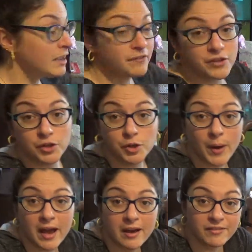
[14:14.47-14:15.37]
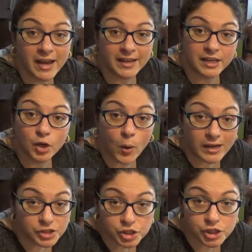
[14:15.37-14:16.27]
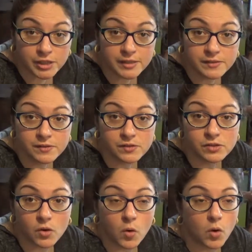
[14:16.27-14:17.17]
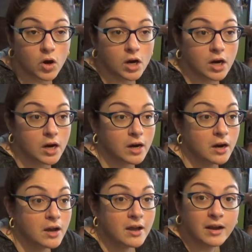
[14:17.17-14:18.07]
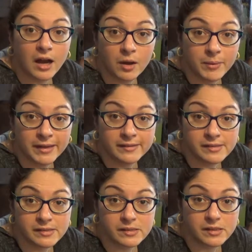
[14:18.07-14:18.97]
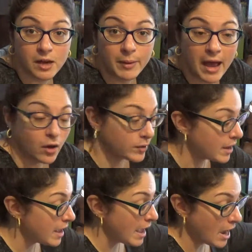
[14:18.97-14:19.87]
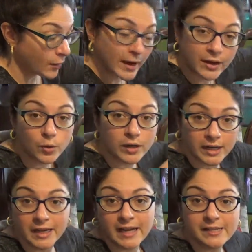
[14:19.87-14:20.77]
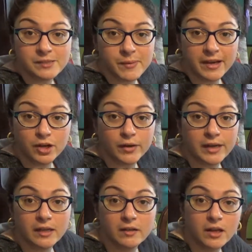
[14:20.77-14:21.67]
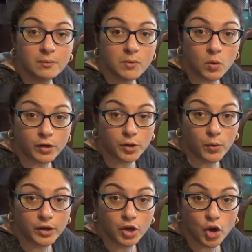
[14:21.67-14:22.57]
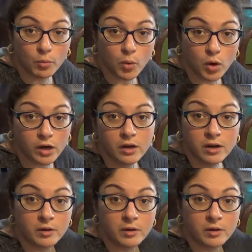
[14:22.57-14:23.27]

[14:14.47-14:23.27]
if you have any questions or comments about how I organize my curriculum, or you want to know more,